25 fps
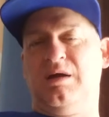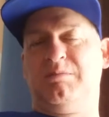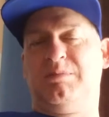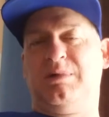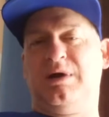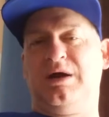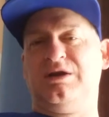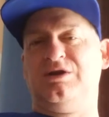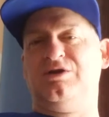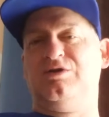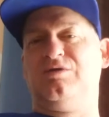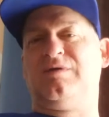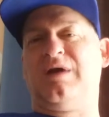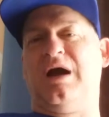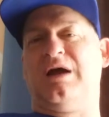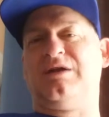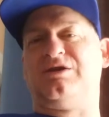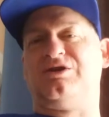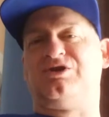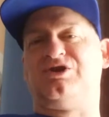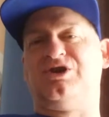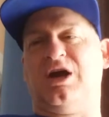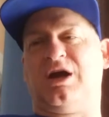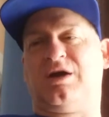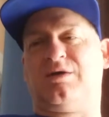But you've got
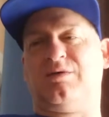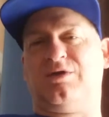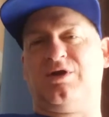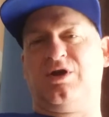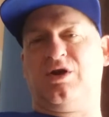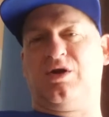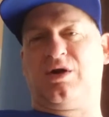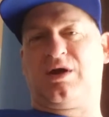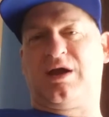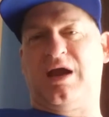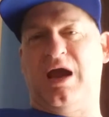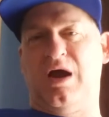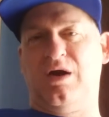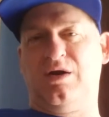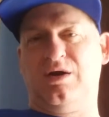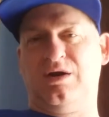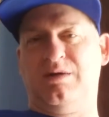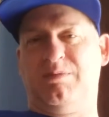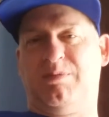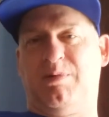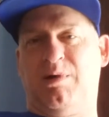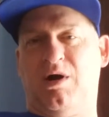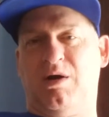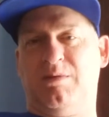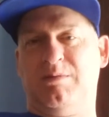to check with your accounting
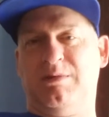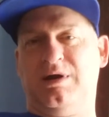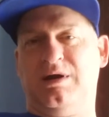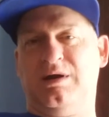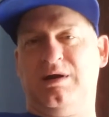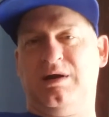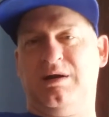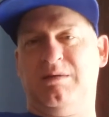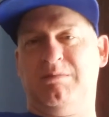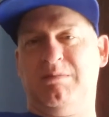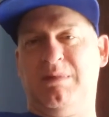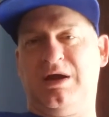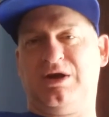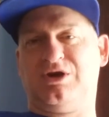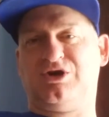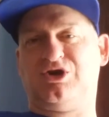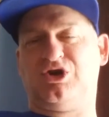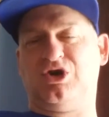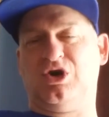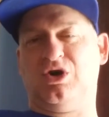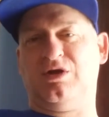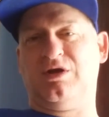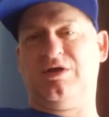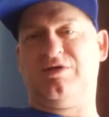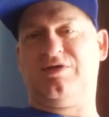department and make
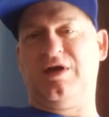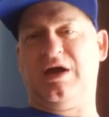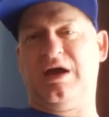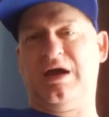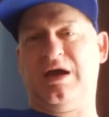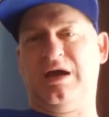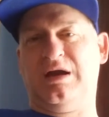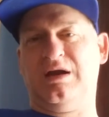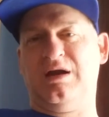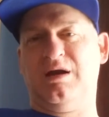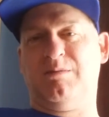sure that they,